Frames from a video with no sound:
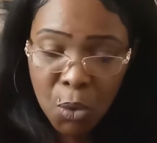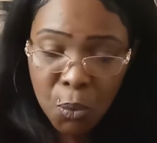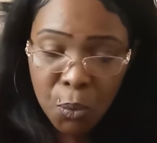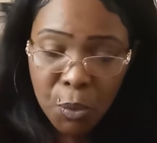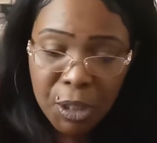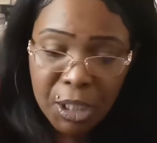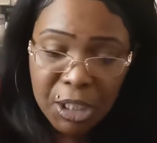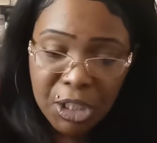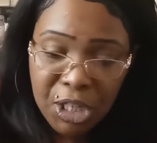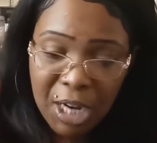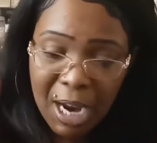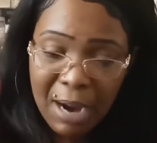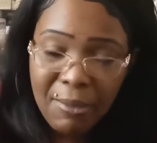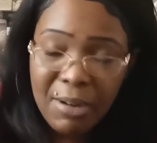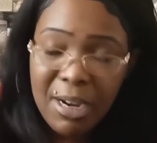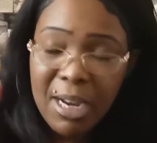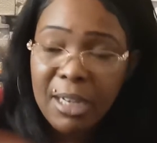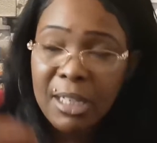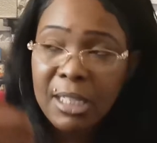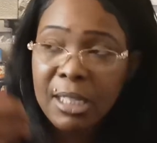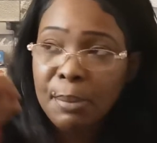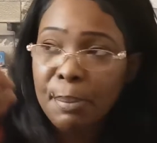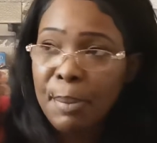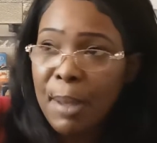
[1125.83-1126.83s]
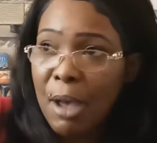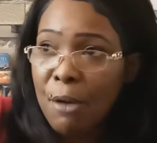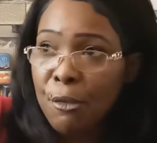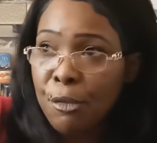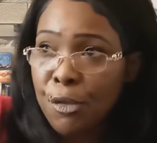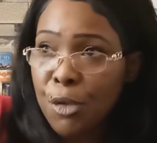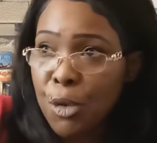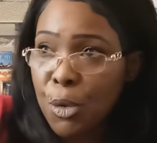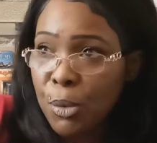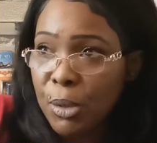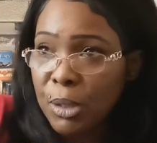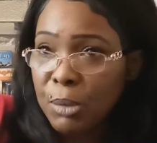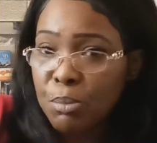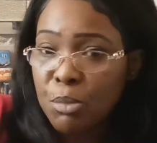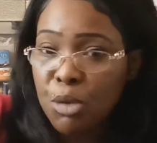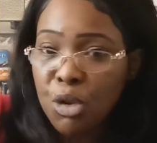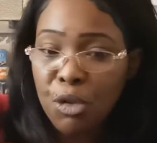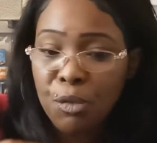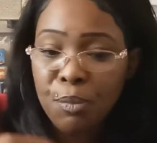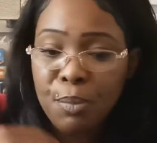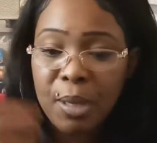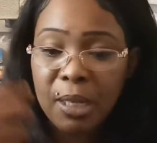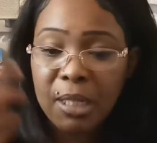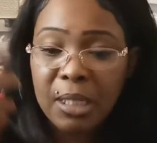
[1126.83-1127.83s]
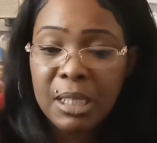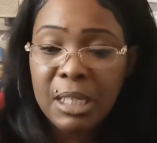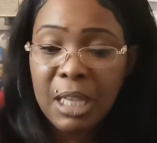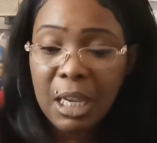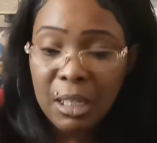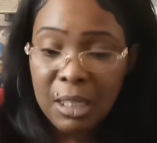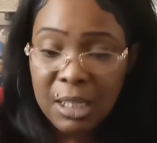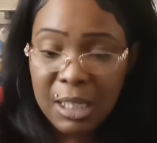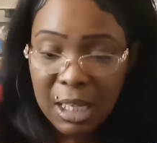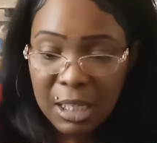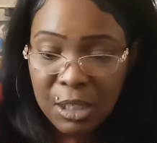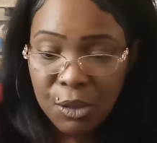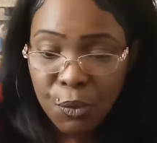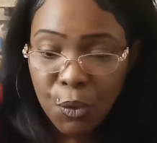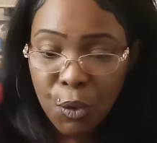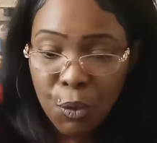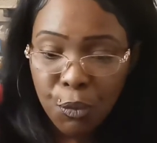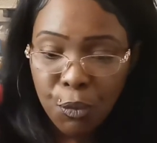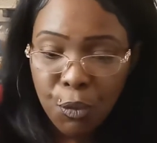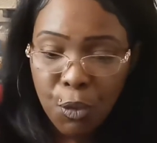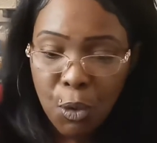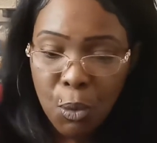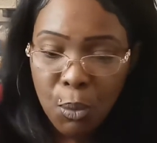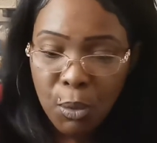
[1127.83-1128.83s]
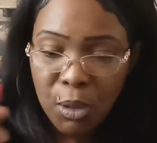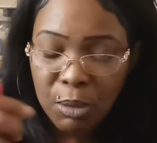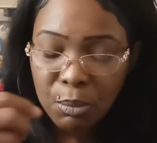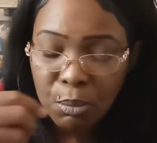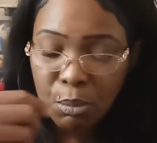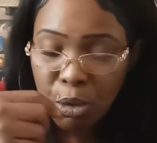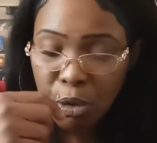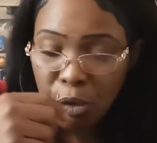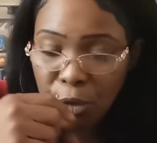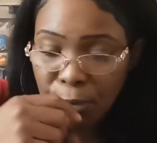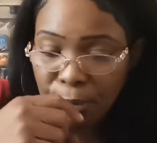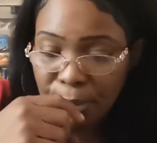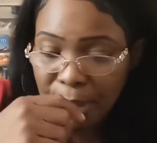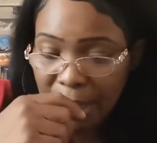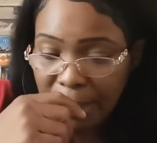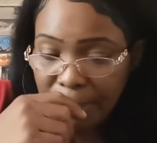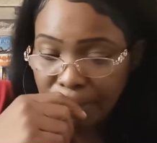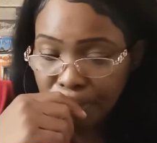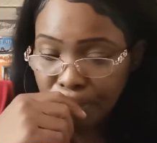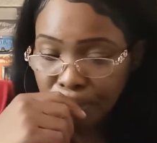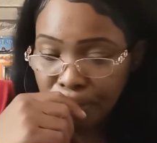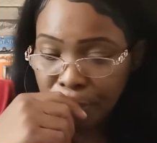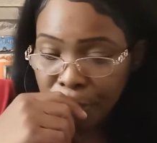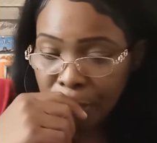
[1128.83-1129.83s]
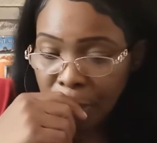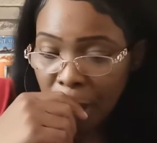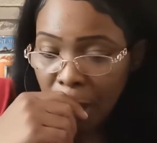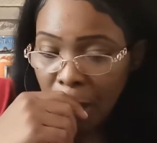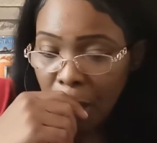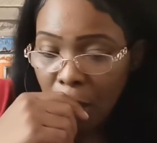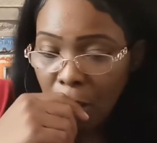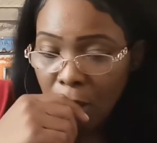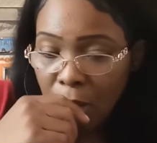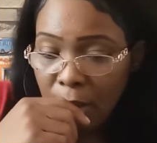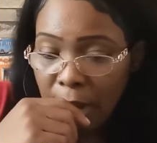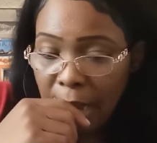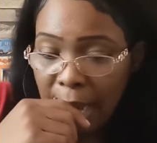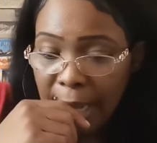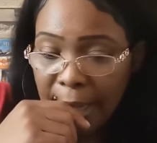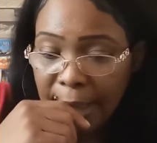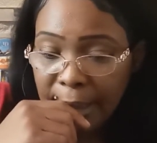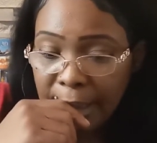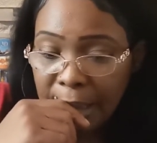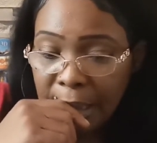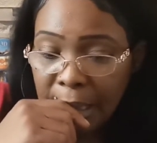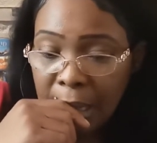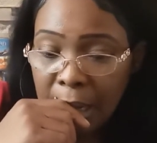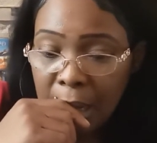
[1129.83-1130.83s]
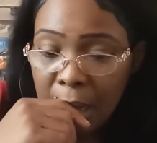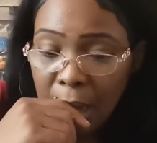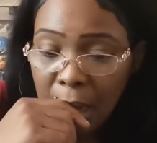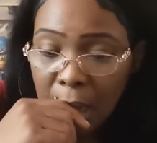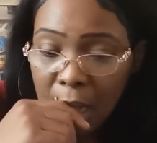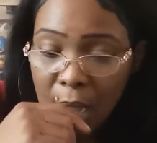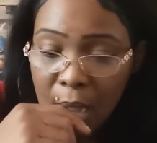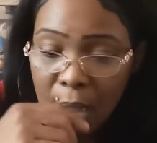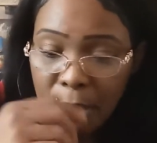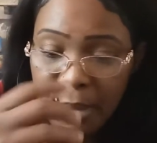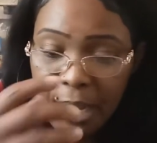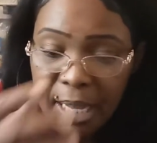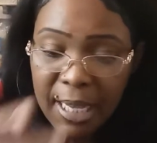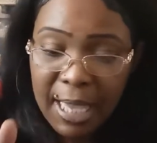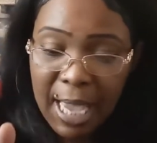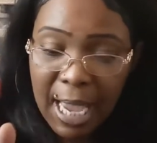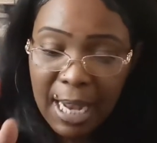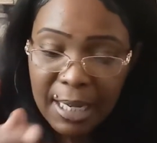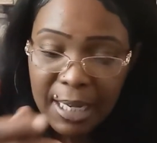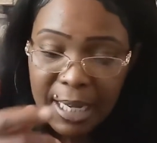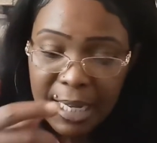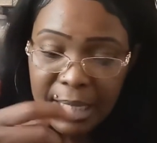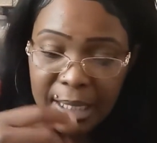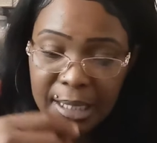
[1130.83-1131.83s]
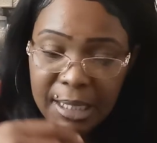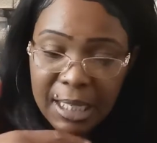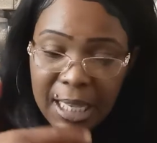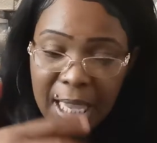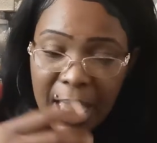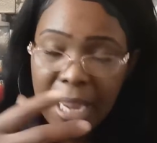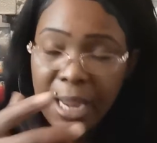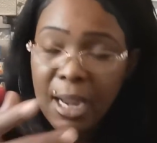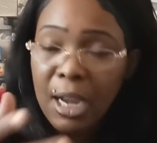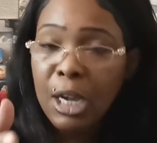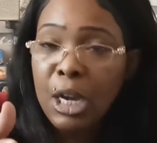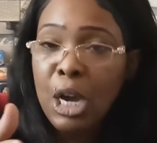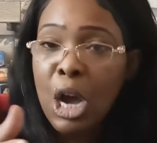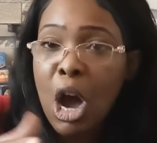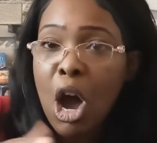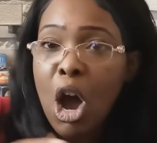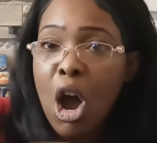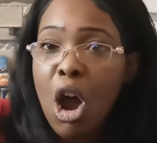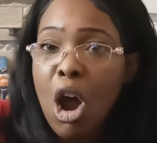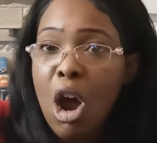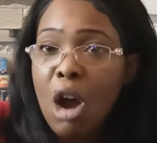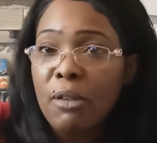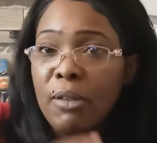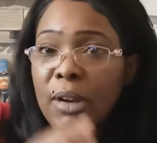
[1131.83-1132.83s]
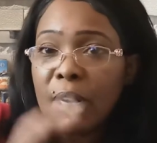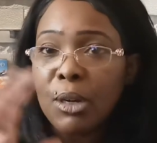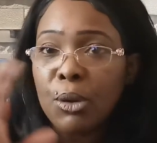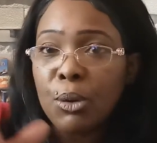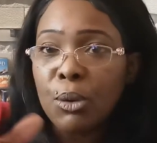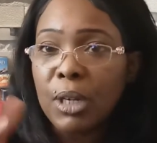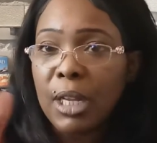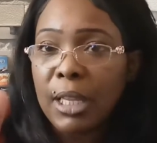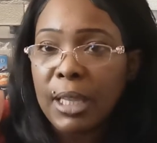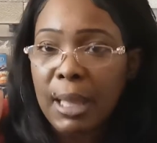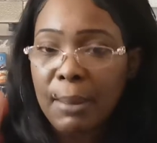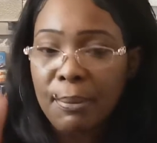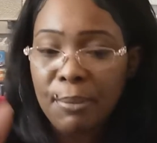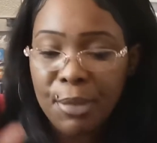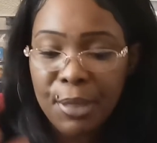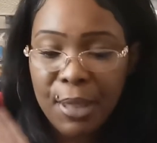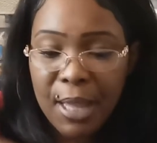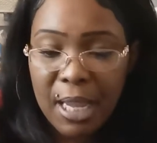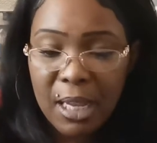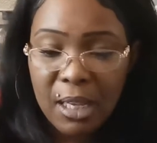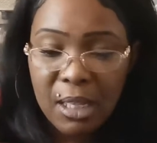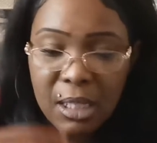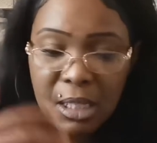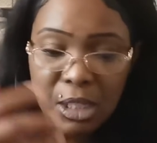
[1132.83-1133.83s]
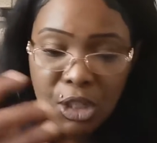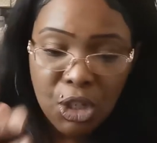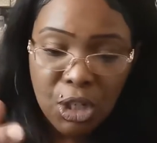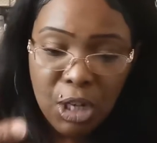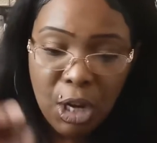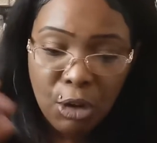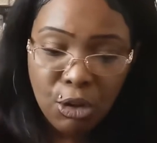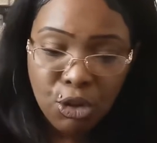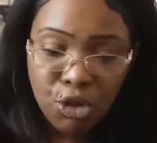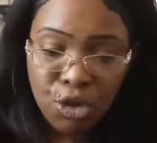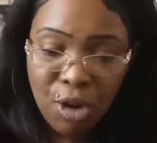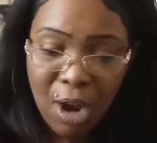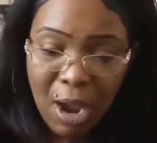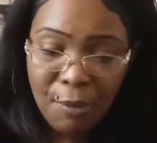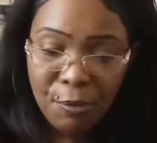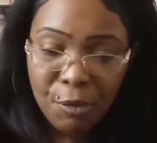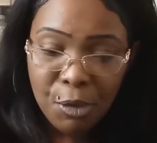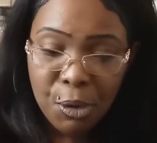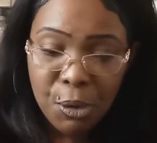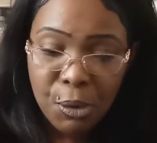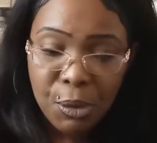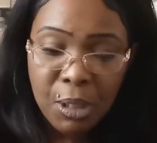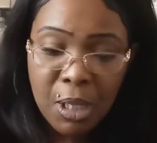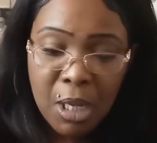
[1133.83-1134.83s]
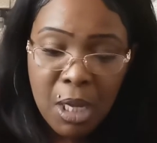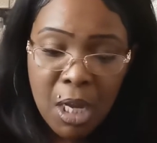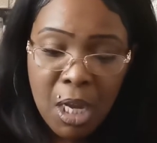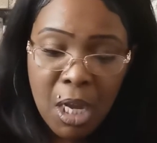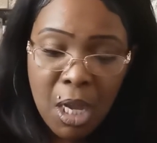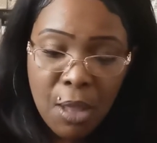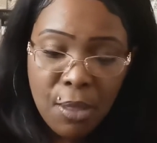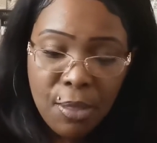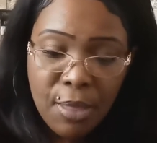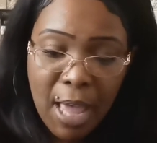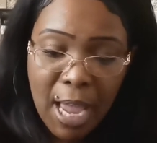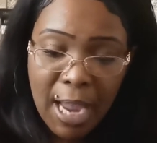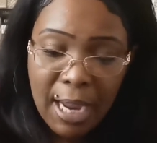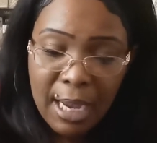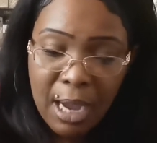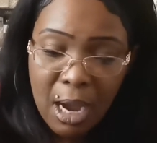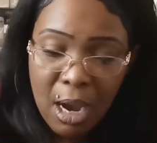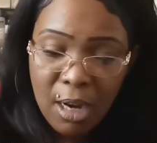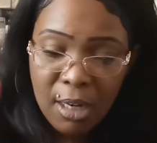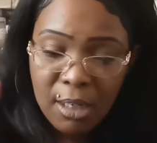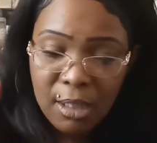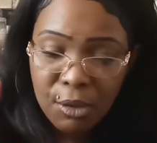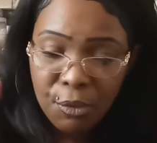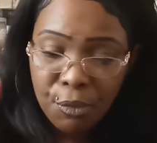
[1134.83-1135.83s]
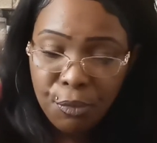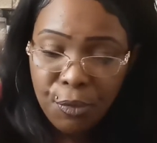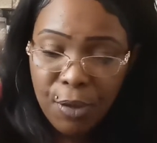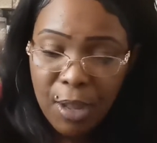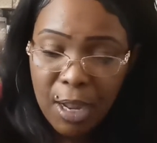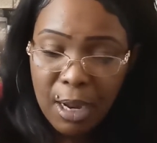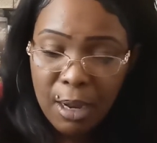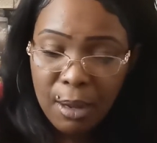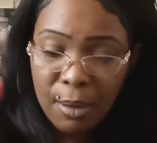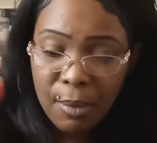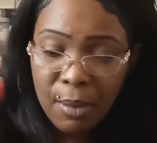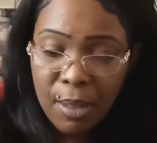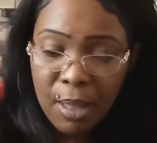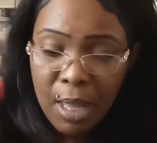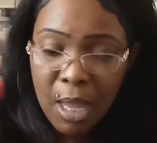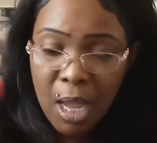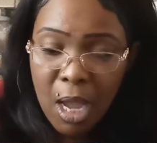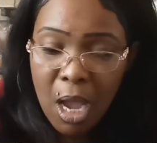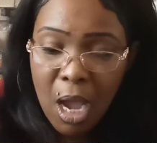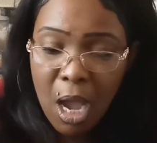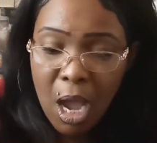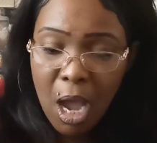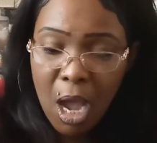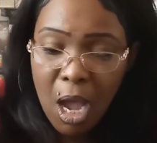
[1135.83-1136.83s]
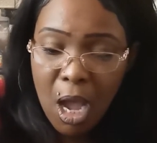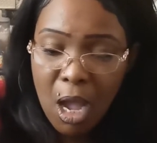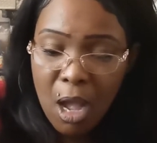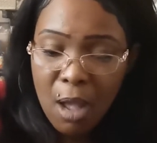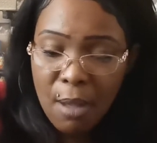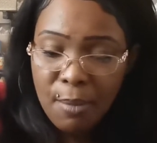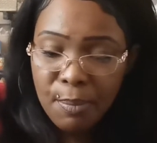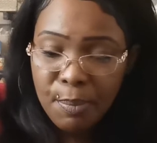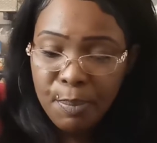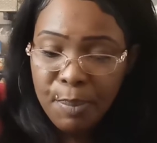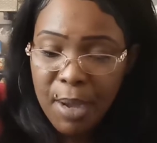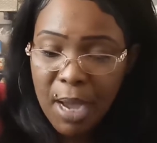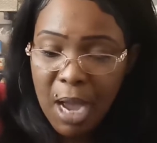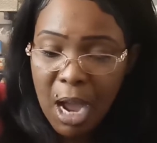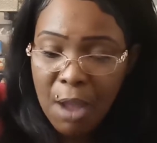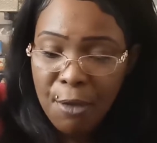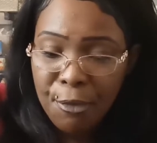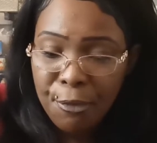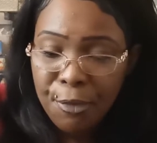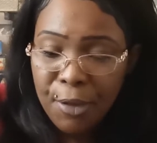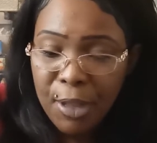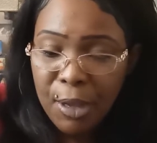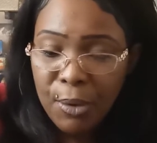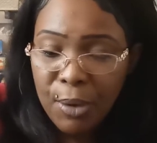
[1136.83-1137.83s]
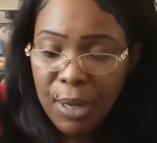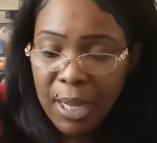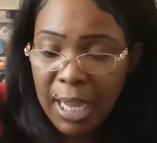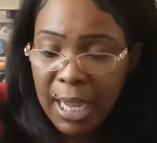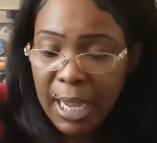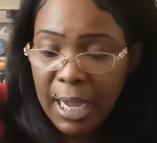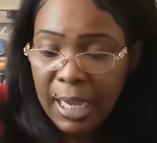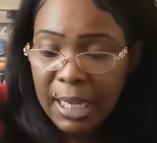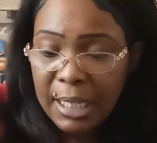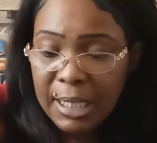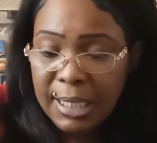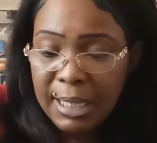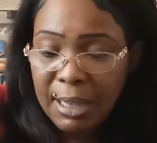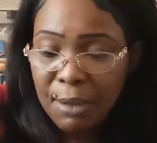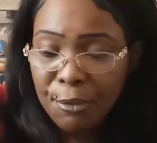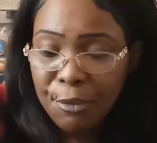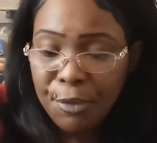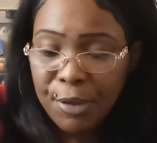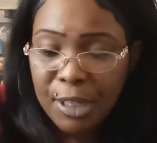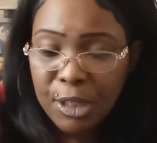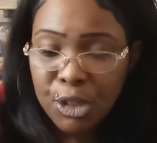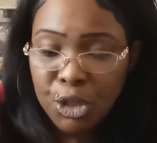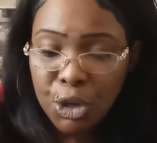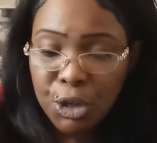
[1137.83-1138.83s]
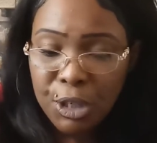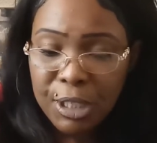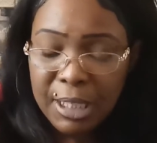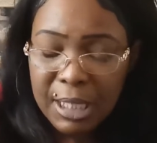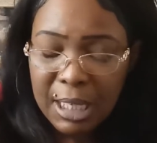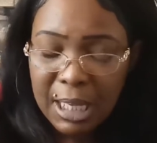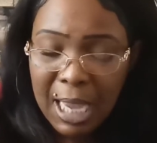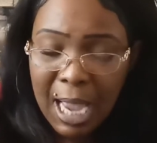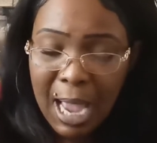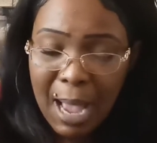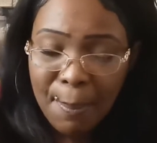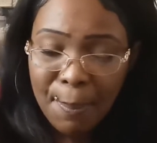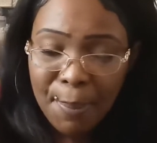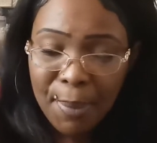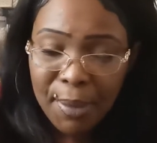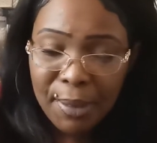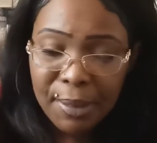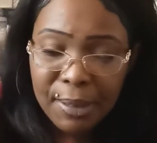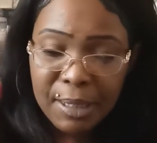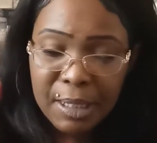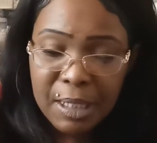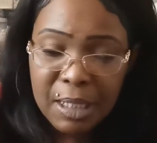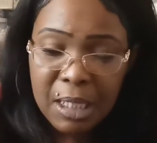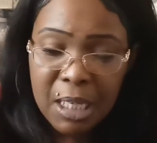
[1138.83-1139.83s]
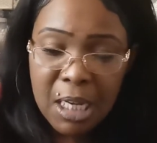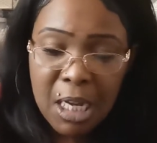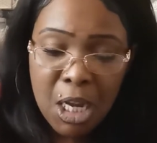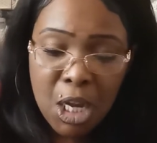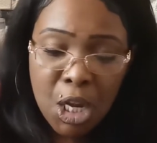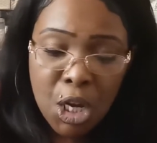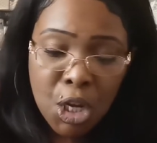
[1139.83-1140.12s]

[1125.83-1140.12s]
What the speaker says: With the Chariot, it's about forward movement, successful forward movement, all right? It can indicate a car and all of them things, you know, travel, that kind of thing. But I feel here something toxic happened.